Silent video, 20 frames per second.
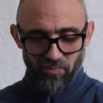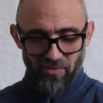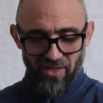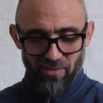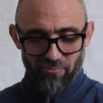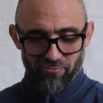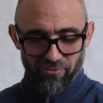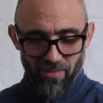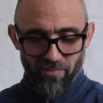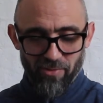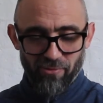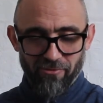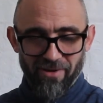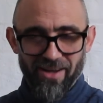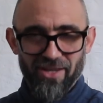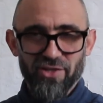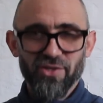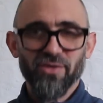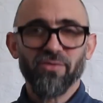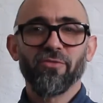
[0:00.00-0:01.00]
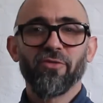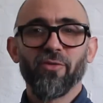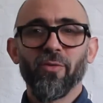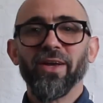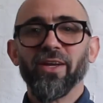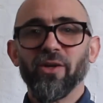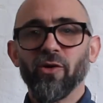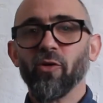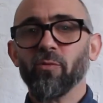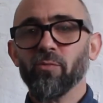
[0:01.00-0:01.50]
in preparation for
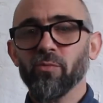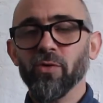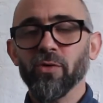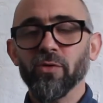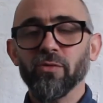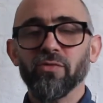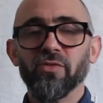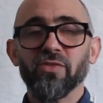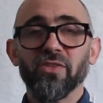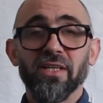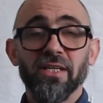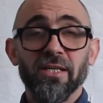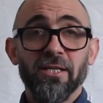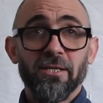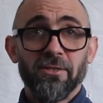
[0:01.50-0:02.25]
when God moves.